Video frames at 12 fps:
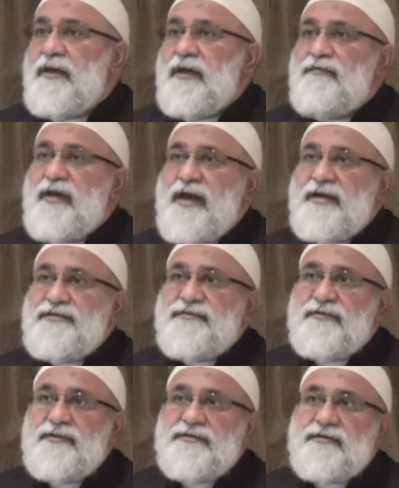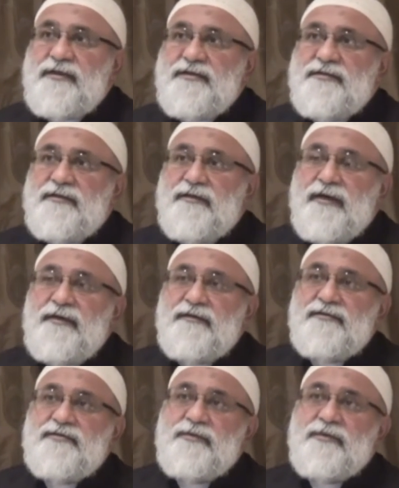And we ask for His grace and
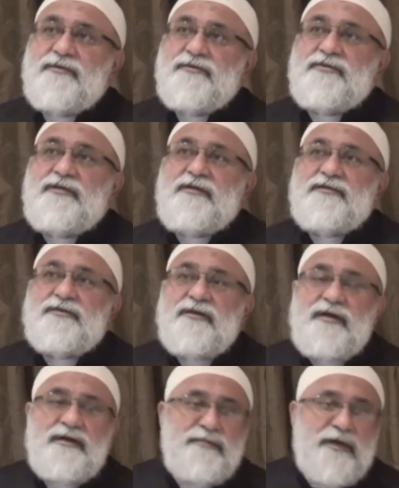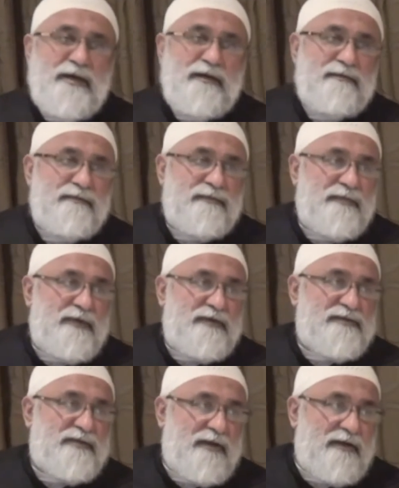guidance because He is Rahman.
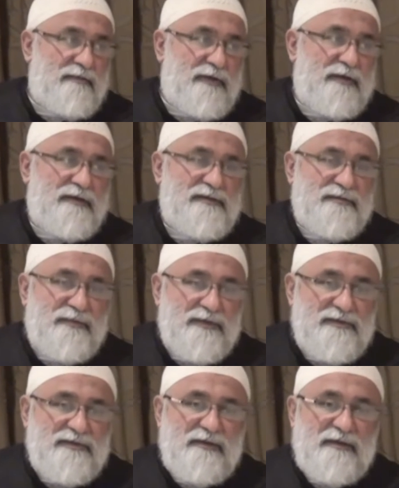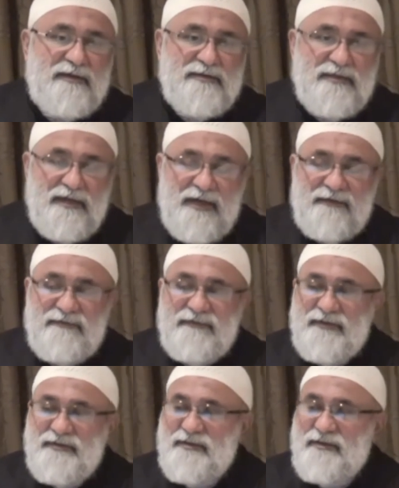His Rahman, His mercy, His love,
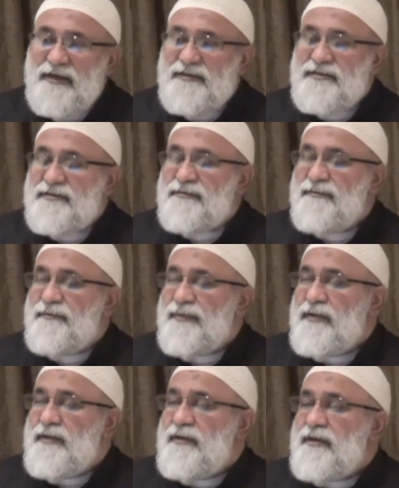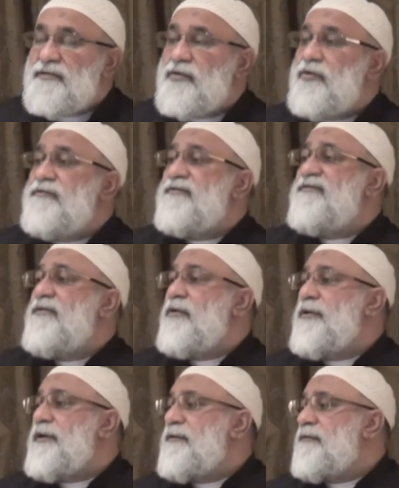His grace is
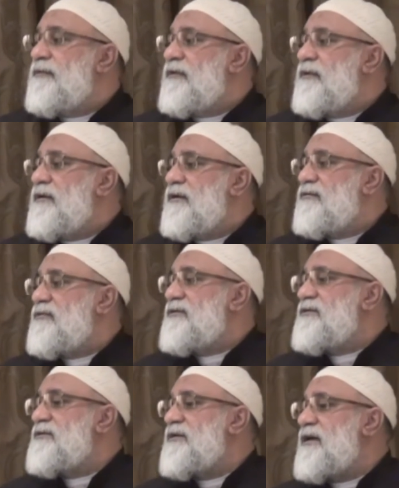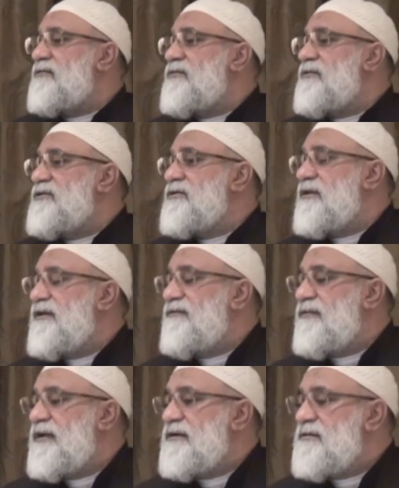overflowing. It reaches out to each and
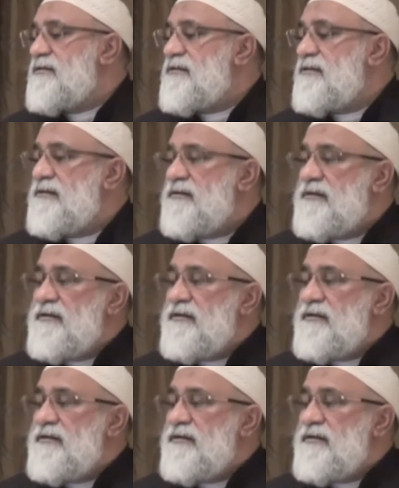every entity,